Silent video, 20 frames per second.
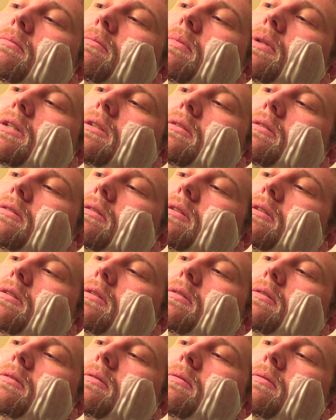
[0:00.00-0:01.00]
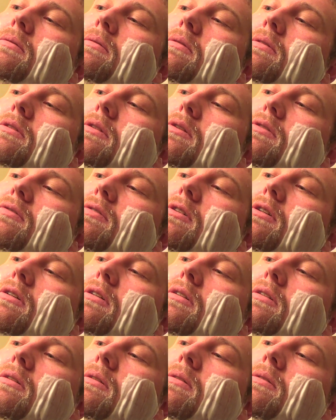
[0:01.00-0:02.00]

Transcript: But still, so far,